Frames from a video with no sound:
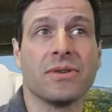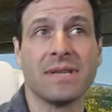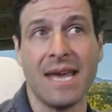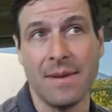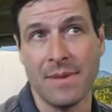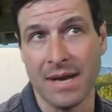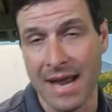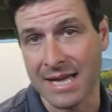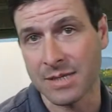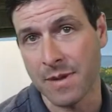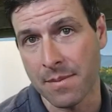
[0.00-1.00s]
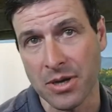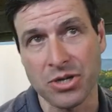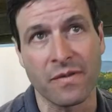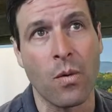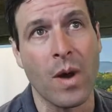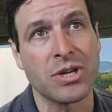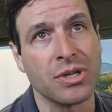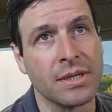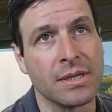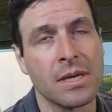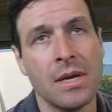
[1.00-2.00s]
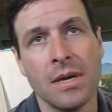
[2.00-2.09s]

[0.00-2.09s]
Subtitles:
came in and asked me a bunch of questions.